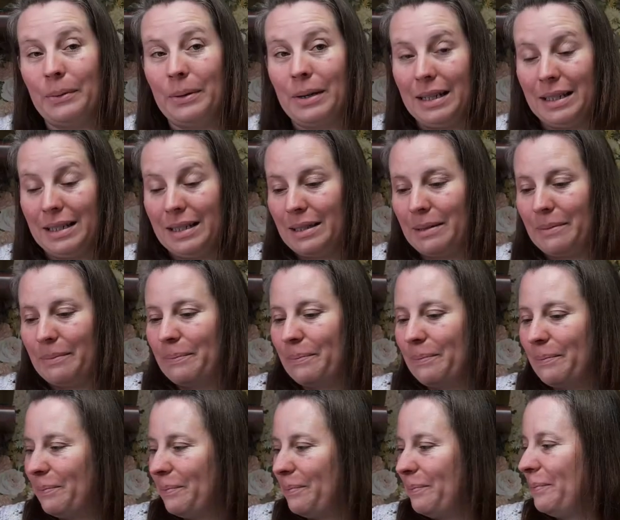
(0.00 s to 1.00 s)
Right,
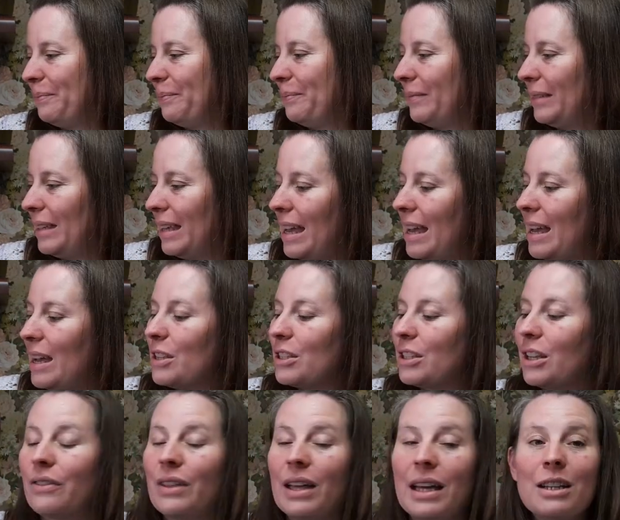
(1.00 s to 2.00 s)

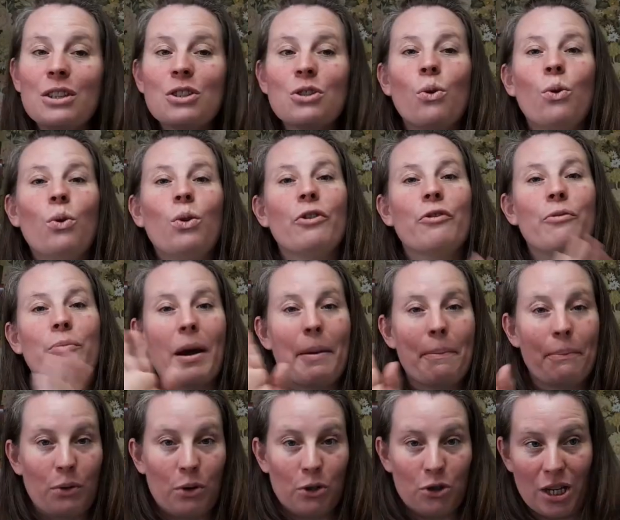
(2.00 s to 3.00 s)
so that is all of
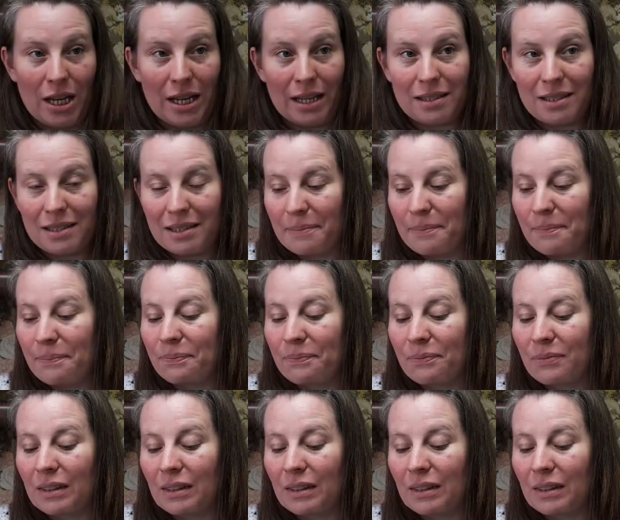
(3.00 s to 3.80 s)
my projects.